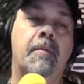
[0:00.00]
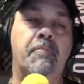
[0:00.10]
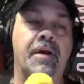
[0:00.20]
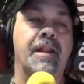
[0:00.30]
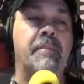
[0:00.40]

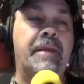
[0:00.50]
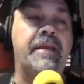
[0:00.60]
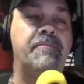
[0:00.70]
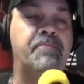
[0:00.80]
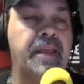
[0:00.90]
But let
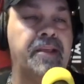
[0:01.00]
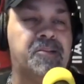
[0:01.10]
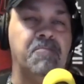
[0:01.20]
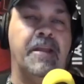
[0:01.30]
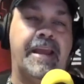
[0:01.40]
me
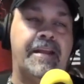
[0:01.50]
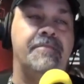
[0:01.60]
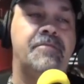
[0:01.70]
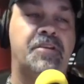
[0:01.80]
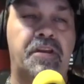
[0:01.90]

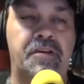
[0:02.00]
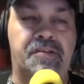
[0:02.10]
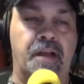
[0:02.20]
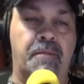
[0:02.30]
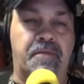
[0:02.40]
explain to you
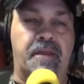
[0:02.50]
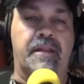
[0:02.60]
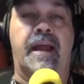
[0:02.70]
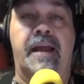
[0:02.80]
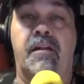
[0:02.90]
something
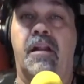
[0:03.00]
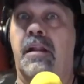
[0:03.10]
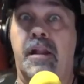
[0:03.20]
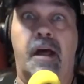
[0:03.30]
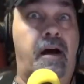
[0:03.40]
that I
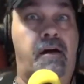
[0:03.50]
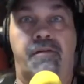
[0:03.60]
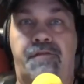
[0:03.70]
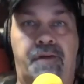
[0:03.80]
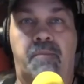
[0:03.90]

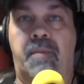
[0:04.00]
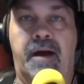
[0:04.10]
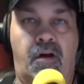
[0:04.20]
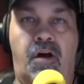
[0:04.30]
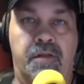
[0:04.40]
love
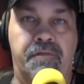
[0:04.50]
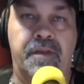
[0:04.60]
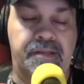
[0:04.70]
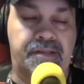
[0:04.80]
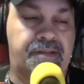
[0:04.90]
about all of
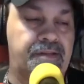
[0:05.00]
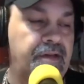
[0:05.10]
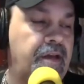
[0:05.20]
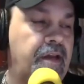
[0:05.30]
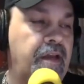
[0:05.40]
this.
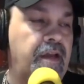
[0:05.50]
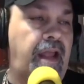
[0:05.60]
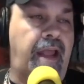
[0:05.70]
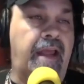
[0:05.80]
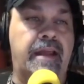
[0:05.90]

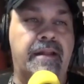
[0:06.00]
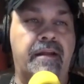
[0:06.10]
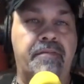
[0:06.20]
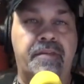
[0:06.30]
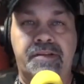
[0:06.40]
And
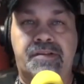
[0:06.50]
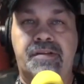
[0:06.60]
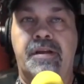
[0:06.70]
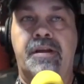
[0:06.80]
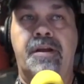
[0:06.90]
this,
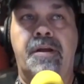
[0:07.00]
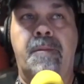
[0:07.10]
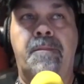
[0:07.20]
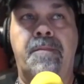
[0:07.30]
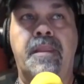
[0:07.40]

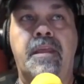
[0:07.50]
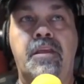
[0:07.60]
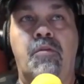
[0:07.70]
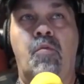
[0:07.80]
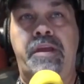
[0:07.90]

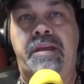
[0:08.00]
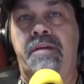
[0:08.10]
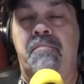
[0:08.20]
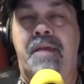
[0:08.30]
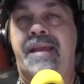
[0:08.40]
we
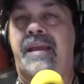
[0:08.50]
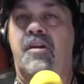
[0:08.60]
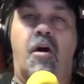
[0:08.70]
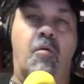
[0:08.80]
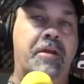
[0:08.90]
can make it
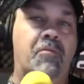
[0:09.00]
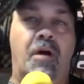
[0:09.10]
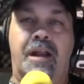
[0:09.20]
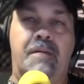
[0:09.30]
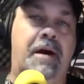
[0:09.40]
all we
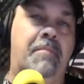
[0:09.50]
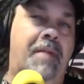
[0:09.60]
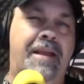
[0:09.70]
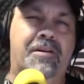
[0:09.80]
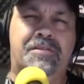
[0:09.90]
want about
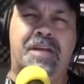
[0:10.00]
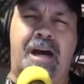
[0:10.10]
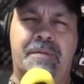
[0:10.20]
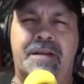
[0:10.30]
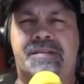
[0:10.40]
Michael
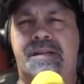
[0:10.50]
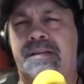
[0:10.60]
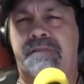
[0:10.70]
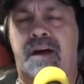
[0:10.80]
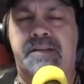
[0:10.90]
Thomas and
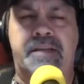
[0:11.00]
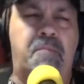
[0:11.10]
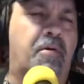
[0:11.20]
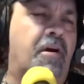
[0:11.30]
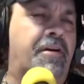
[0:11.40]

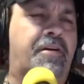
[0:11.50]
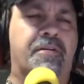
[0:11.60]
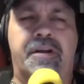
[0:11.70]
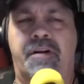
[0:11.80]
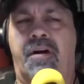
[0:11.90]
DeVante
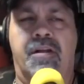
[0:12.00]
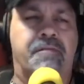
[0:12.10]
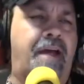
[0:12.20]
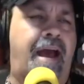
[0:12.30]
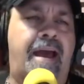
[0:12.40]
Parker and all
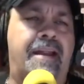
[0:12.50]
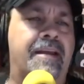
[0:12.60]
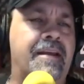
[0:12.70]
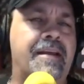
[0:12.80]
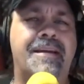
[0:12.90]
of that.
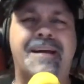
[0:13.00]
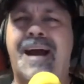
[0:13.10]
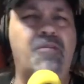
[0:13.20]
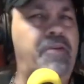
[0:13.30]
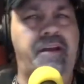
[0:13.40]

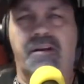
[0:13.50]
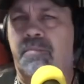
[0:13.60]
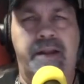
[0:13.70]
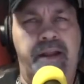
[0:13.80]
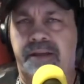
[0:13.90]
I don't care
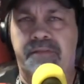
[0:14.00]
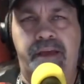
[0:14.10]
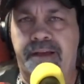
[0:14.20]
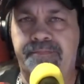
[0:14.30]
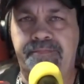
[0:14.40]
about any of that.